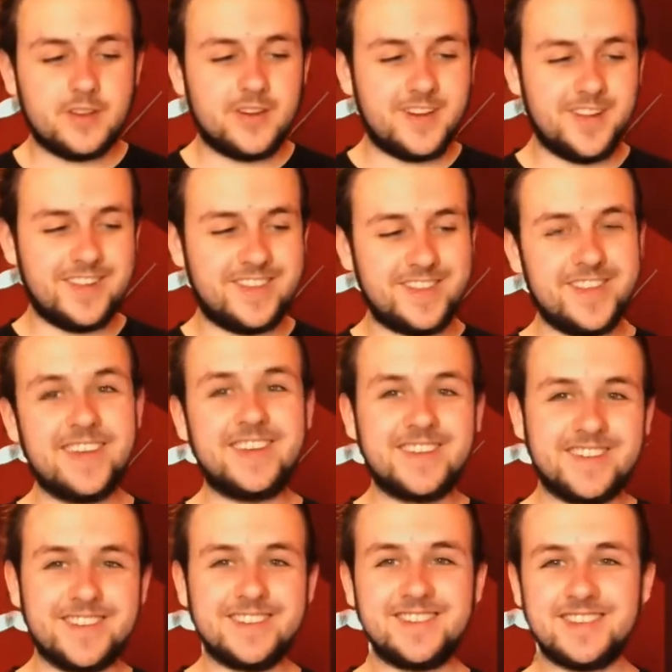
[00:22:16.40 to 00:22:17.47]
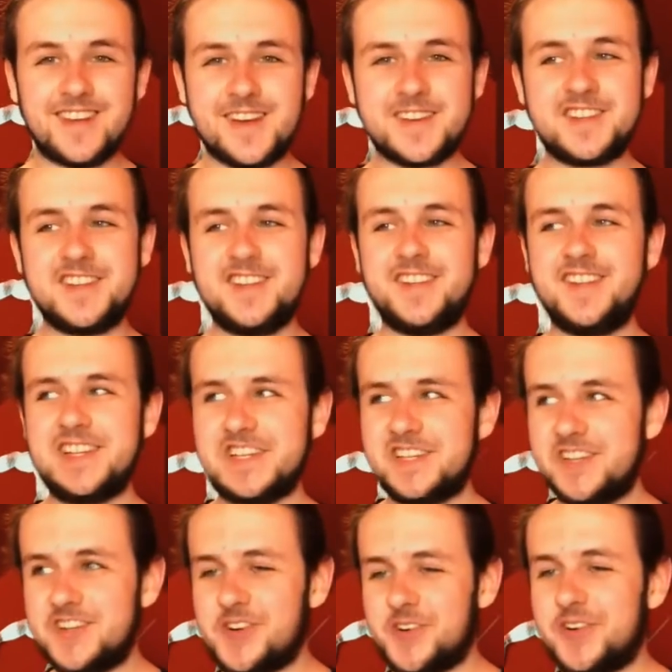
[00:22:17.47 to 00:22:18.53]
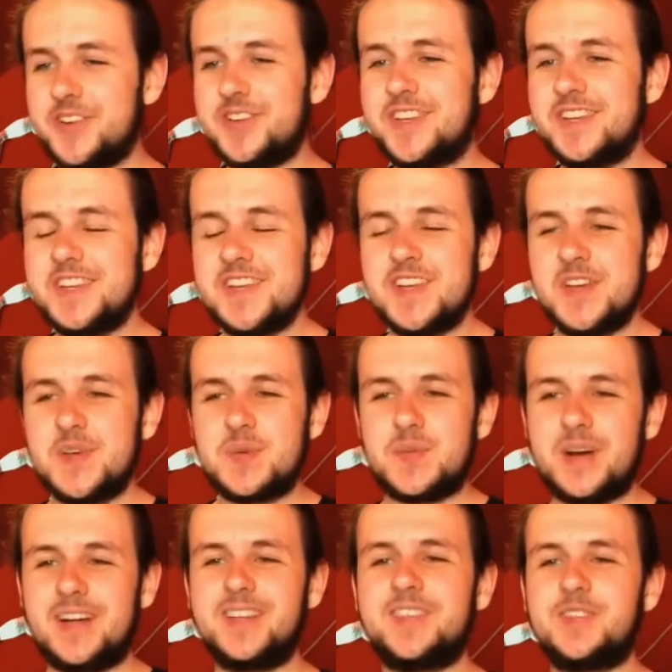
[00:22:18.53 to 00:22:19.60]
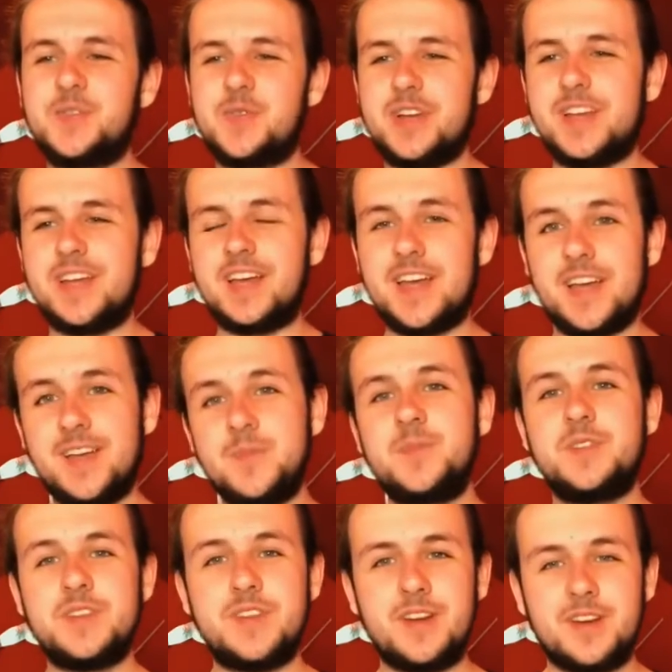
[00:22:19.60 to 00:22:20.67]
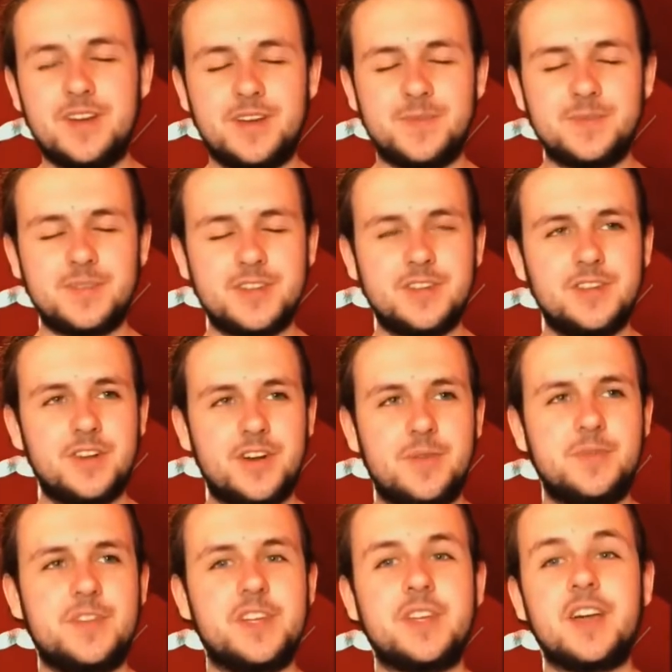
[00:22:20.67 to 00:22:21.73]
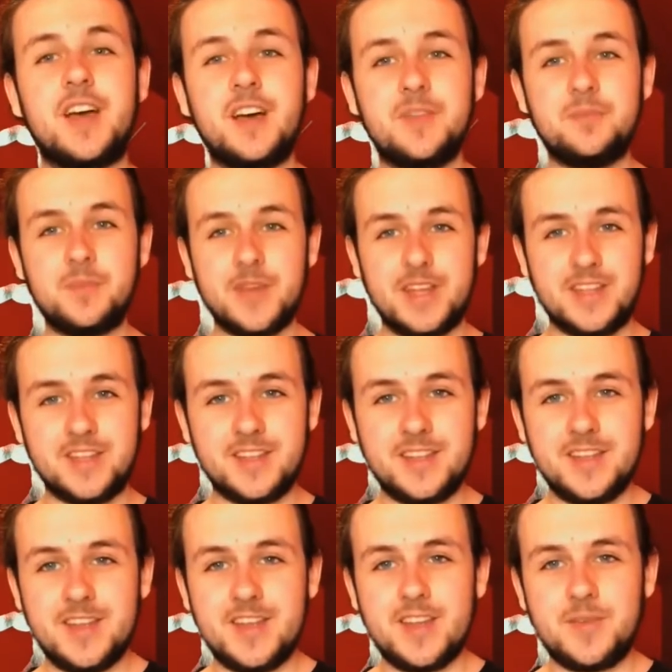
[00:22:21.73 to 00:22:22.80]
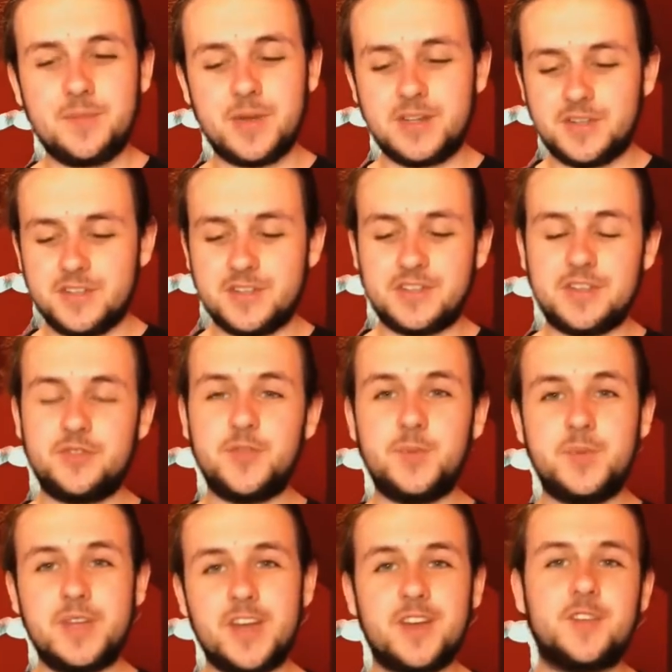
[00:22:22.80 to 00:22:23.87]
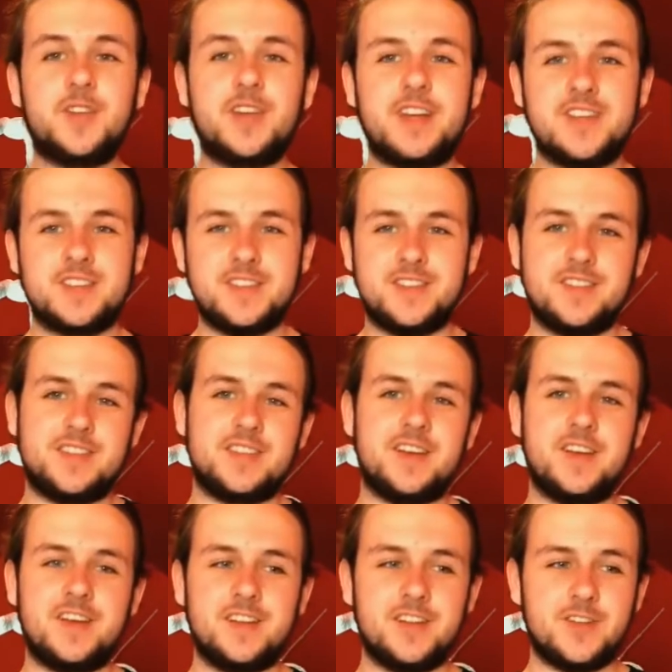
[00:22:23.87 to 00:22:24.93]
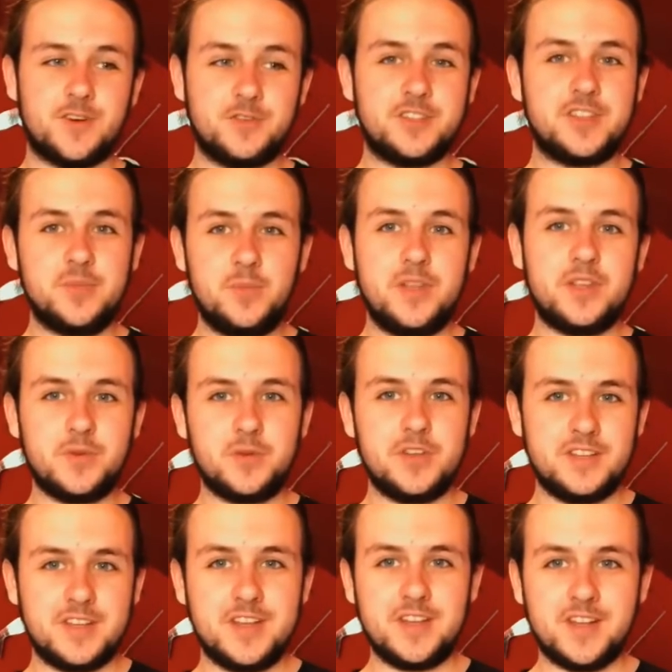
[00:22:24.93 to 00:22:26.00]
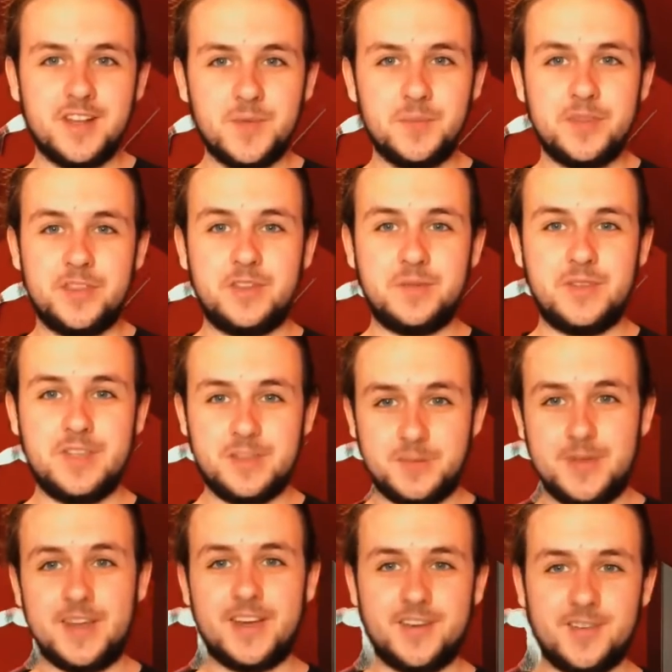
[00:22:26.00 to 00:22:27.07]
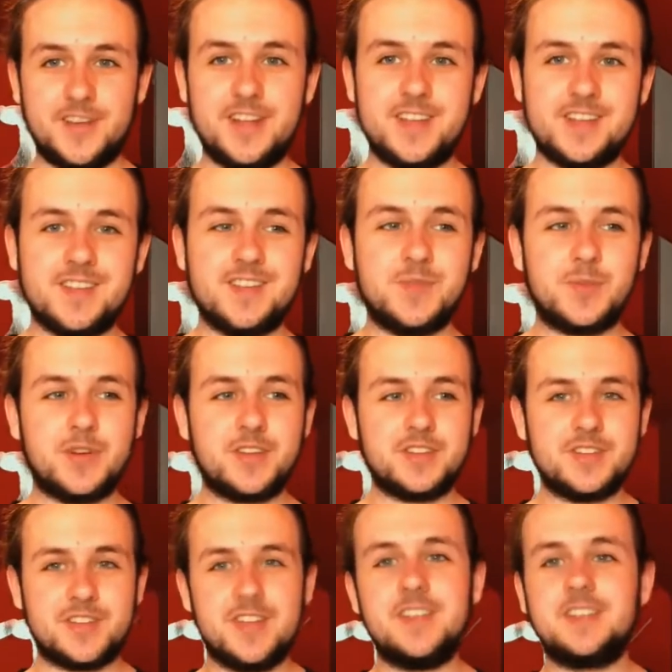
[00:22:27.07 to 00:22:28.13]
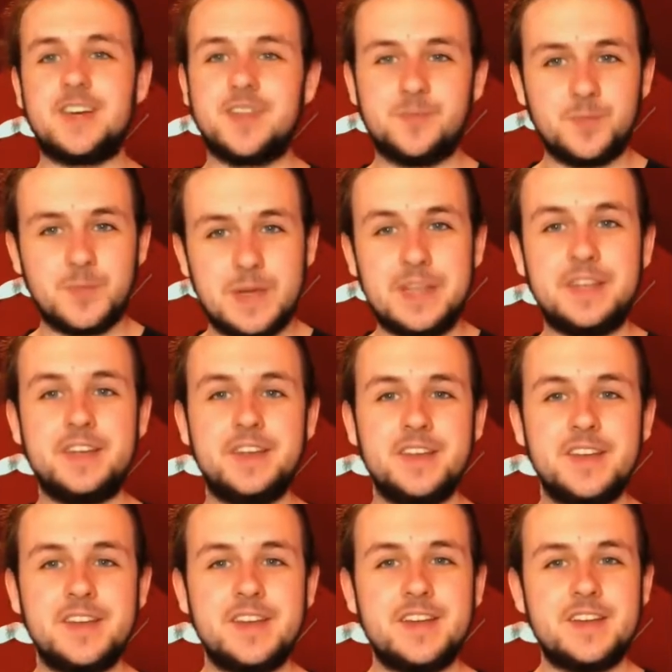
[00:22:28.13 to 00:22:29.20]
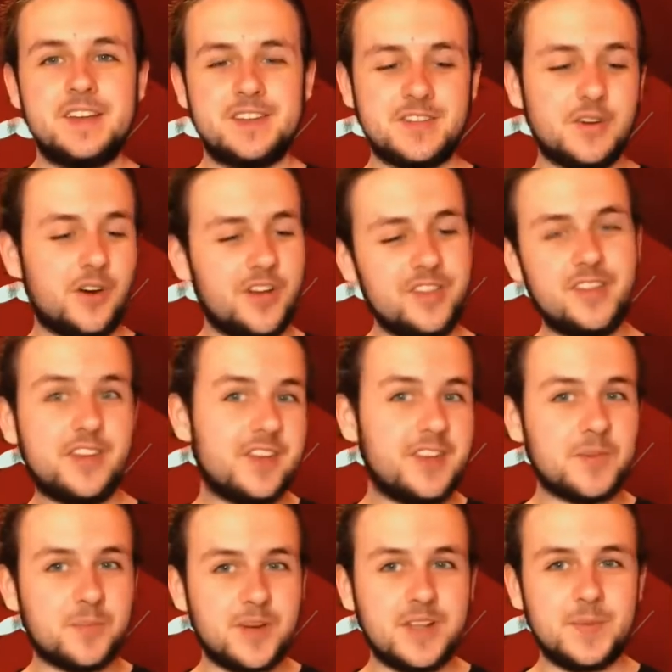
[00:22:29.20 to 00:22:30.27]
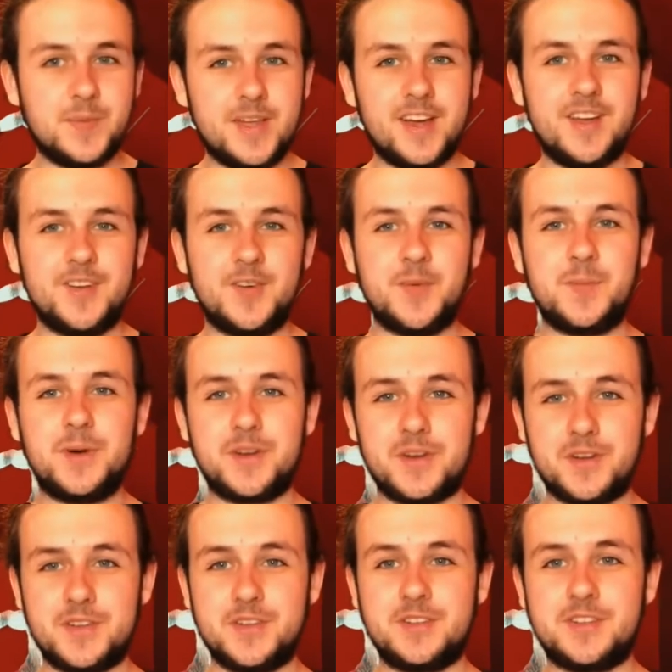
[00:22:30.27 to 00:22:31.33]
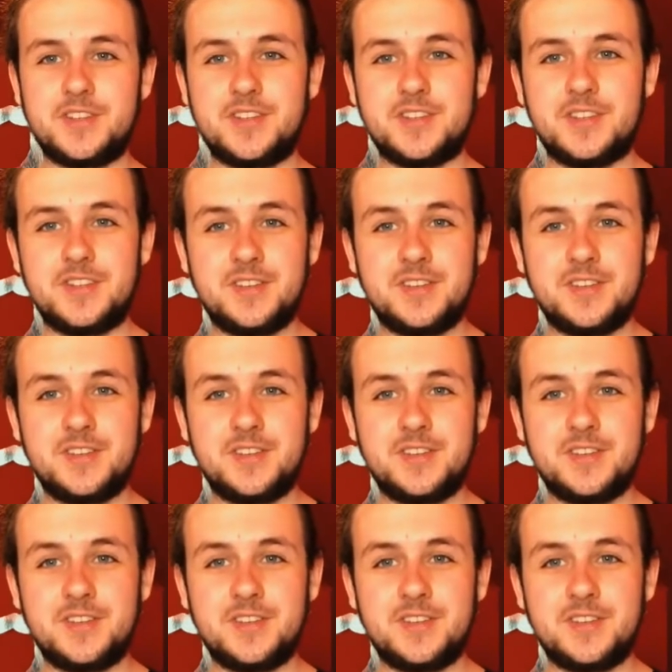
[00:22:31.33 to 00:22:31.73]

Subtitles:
I think this is actually a little nod back to where Aunt May mentions giving piano lessons, and obviously Peter would have taken up these piano lessons because it's his Aunt May. So I think he can play piano because